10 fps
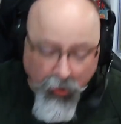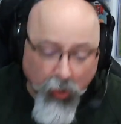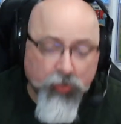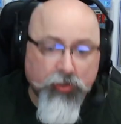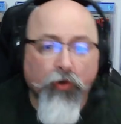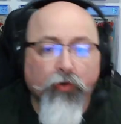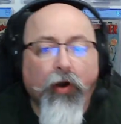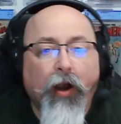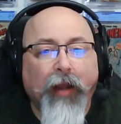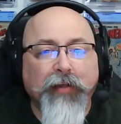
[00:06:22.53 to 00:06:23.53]
So,
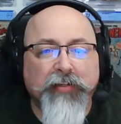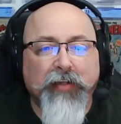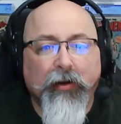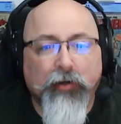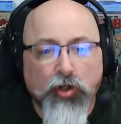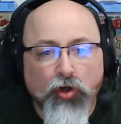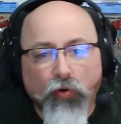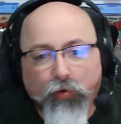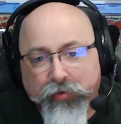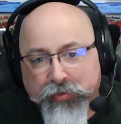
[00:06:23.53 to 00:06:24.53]
I set out a
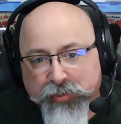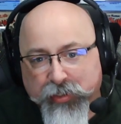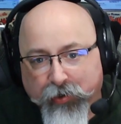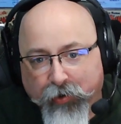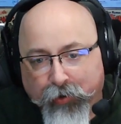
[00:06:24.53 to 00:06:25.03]
goal this year